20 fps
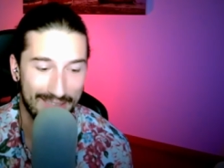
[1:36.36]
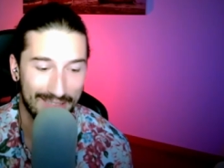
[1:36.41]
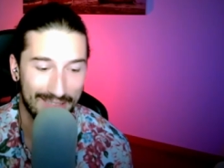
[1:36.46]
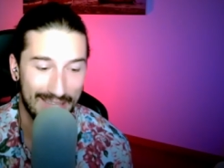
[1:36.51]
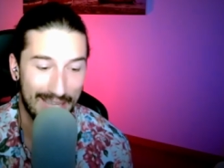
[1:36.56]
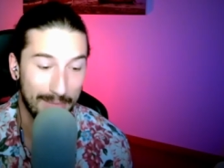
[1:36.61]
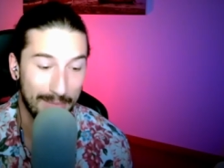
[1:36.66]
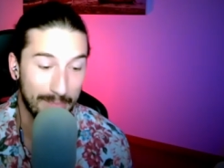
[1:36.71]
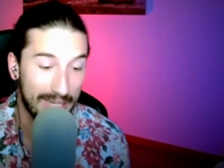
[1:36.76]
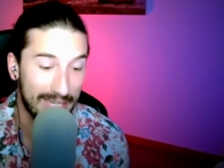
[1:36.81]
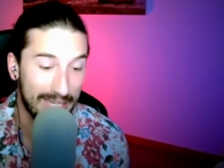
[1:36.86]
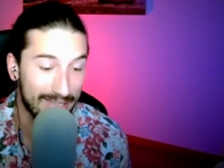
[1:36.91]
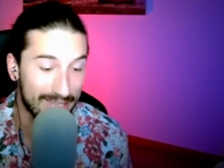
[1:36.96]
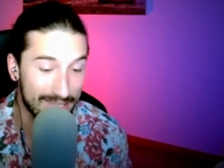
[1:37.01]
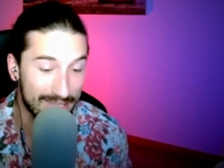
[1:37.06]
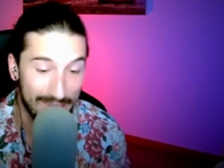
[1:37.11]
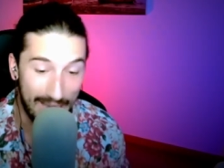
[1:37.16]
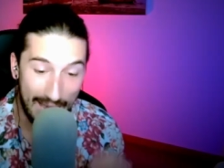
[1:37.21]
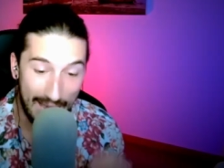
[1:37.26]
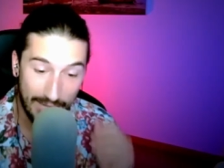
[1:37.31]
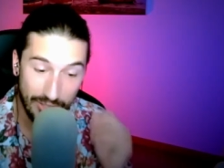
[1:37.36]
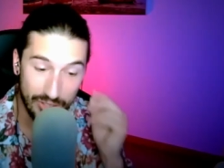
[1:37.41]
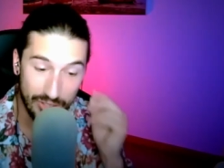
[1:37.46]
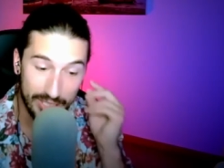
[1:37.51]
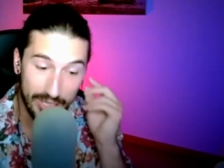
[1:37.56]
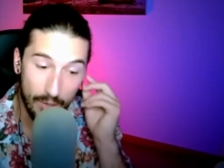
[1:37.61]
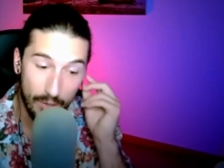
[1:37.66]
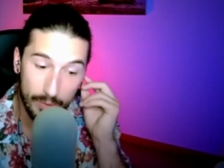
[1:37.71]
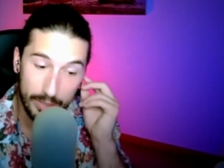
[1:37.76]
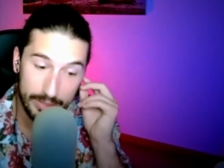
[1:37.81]
led me to
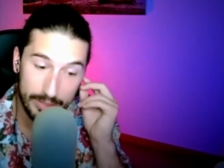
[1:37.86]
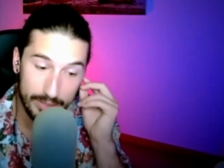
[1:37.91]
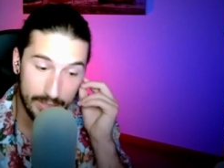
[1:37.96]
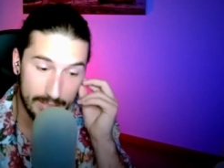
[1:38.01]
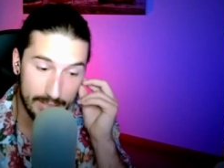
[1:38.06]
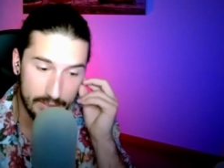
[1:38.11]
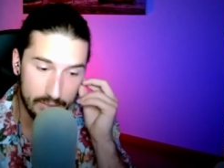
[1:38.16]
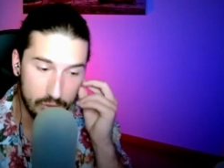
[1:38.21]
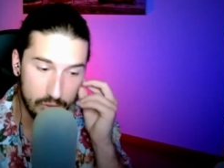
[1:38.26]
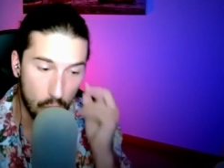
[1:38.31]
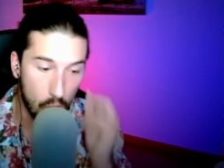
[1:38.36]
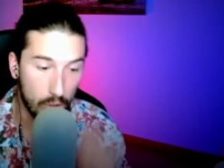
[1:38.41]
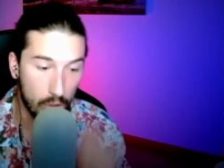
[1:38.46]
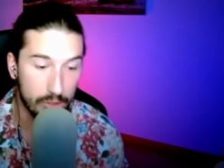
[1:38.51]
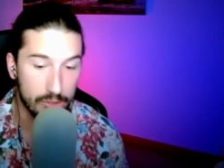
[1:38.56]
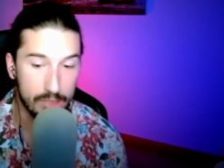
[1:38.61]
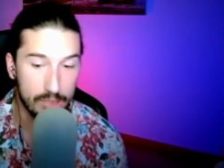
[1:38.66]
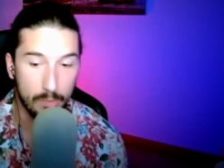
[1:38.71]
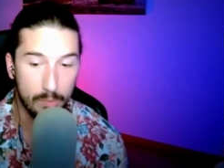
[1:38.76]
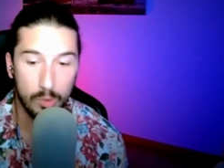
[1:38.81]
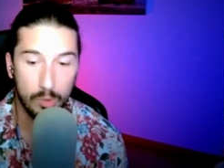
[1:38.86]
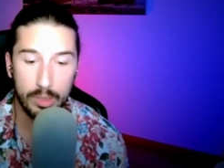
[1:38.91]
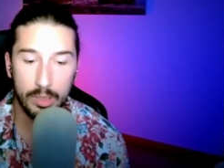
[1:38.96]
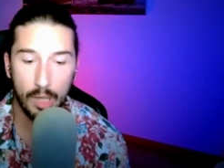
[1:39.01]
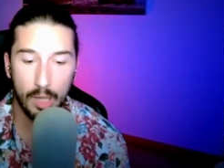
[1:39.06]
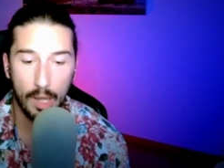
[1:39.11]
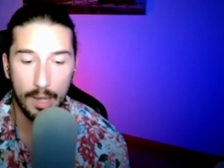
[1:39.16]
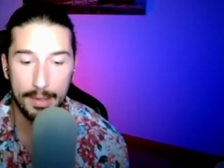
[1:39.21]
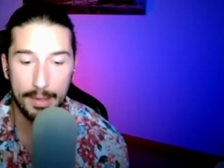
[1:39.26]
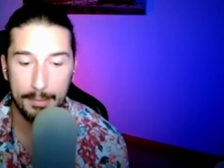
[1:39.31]
actually going and talking to
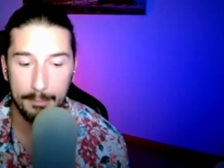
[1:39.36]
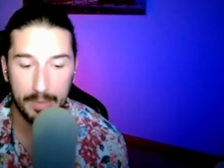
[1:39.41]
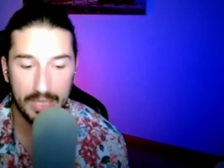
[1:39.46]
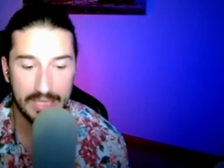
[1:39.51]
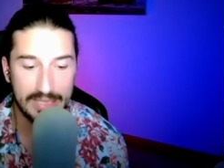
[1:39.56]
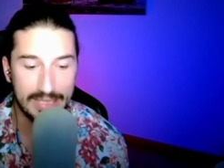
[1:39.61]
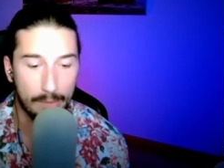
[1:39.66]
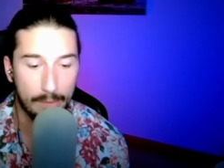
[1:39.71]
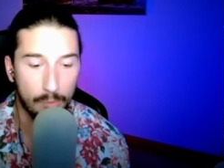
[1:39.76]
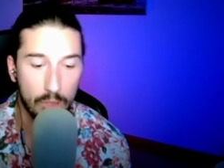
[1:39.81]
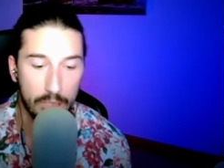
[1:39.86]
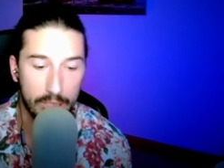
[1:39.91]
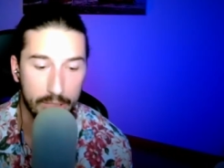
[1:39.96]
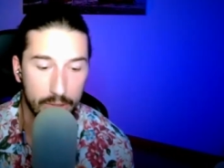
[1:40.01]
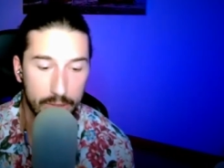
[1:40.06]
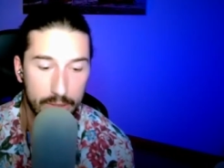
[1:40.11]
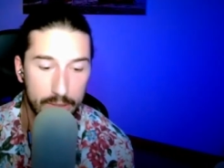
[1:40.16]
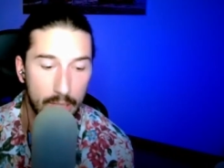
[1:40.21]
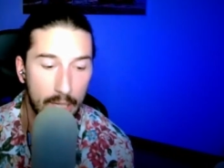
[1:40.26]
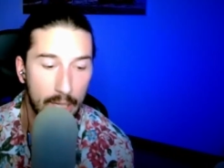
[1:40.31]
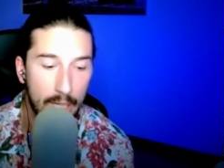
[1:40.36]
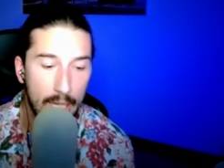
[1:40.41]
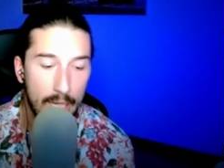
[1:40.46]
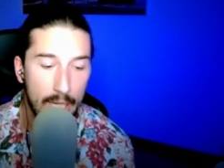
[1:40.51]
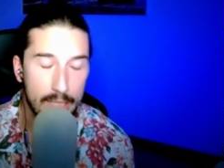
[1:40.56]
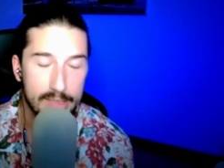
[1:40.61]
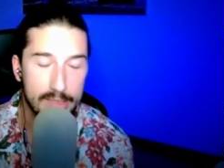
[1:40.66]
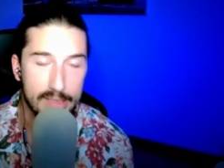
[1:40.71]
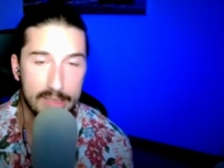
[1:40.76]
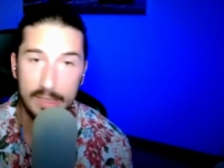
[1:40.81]
someone because I really couldn't
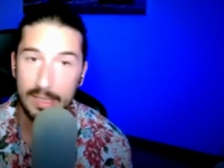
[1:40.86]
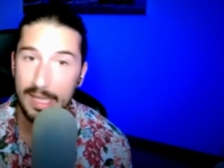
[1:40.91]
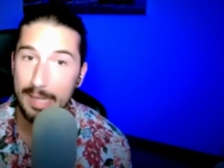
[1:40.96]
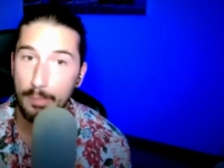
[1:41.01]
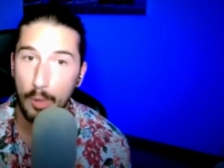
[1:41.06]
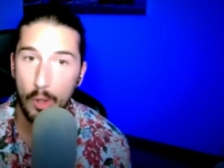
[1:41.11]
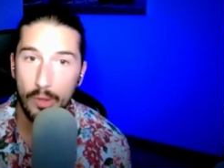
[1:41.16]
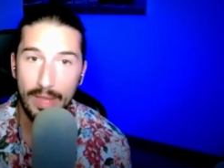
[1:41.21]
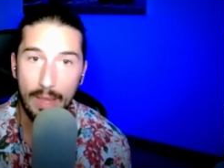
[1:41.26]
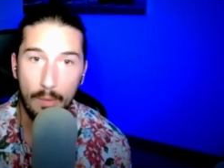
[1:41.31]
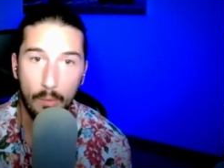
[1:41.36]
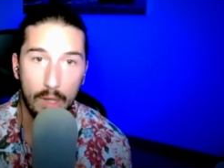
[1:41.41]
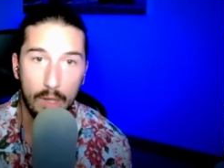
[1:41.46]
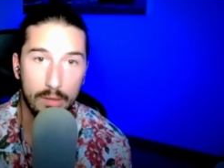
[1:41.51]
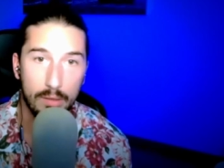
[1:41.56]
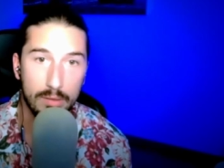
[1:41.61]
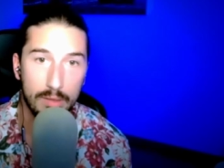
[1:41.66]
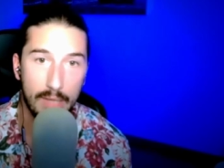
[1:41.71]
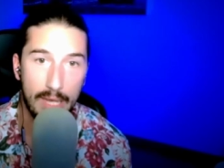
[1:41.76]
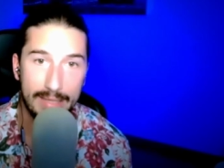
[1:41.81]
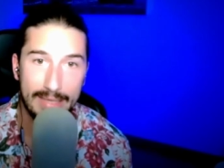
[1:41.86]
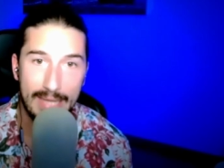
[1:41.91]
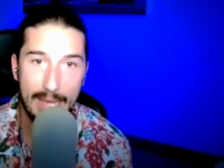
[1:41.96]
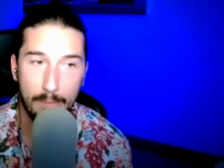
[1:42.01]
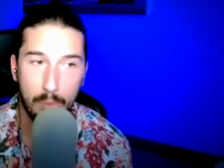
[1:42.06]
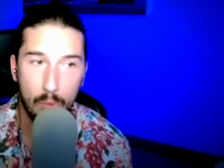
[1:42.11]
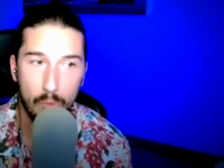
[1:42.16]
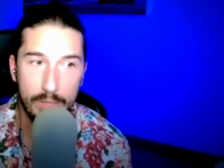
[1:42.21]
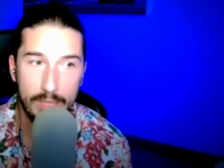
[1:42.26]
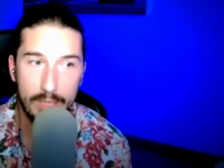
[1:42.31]
sleep all that well at
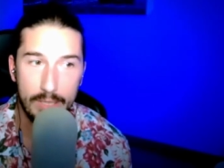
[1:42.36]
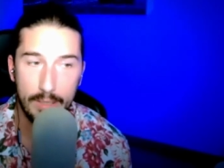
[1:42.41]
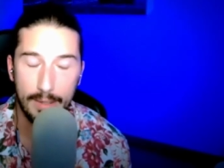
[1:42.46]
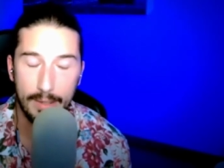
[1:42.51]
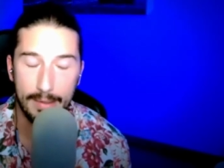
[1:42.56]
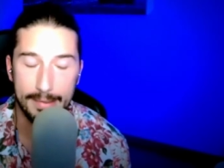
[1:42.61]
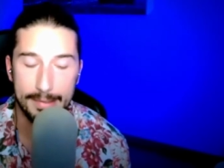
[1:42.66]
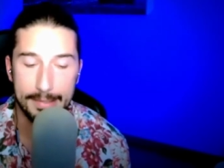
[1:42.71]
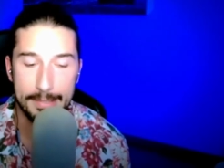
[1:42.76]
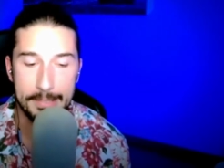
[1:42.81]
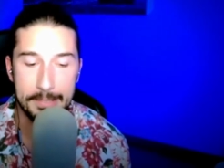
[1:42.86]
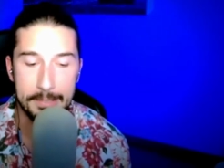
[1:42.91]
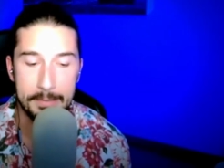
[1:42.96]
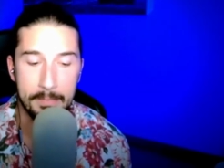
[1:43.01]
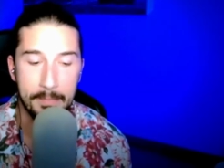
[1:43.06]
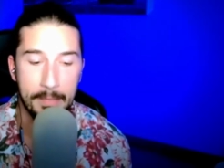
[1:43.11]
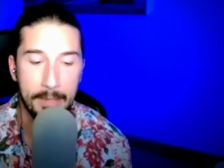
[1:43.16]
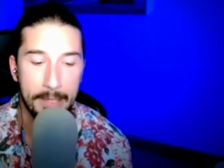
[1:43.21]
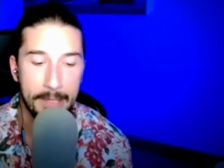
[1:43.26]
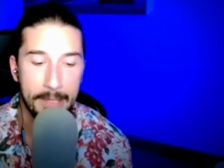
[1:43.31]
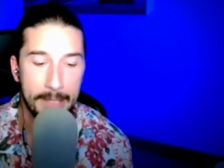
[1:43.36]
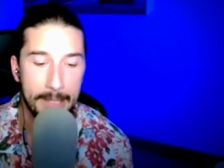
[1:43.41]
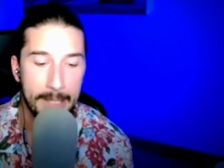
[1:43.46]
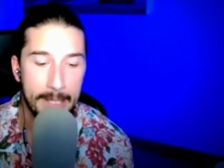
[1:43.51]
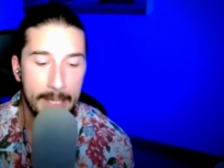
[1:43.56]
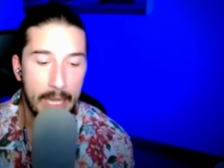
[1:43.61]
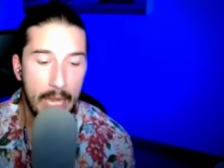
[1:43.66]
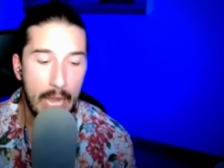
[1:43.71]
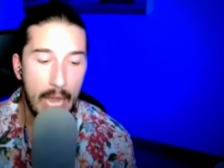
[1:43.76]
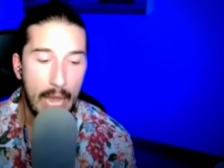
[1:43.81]
that point.
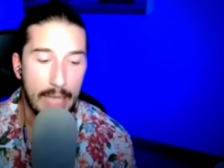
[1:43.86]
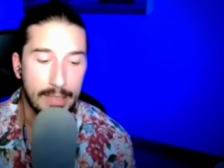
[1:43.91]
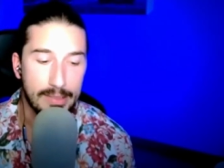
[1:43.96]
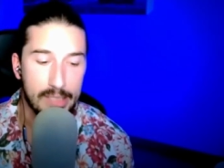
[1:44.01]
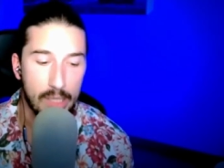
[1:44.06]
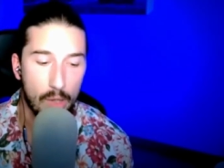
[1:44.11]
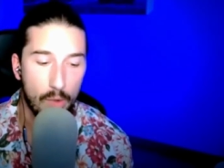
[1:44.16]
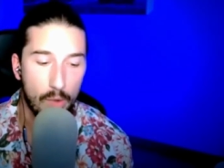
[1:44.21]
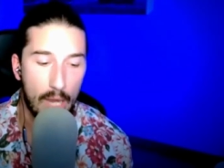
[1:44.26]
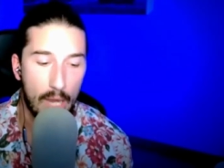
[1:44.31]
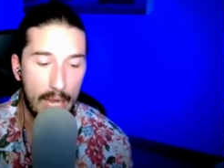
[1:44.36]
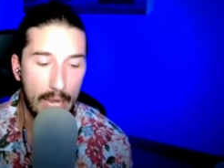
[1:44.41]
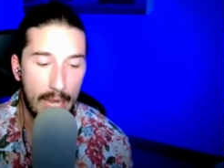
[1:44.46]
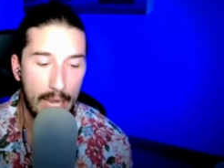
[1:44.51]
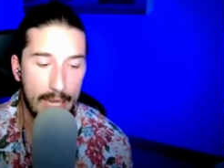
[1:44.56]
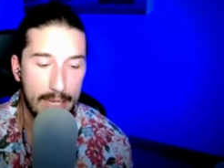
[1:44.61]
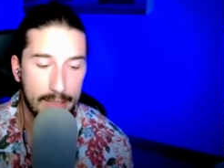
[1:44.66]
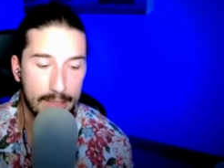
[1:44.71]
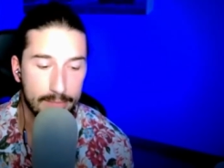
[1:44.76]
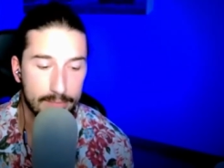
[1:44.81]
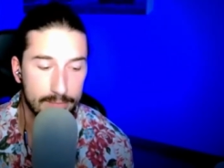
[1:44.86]
And so I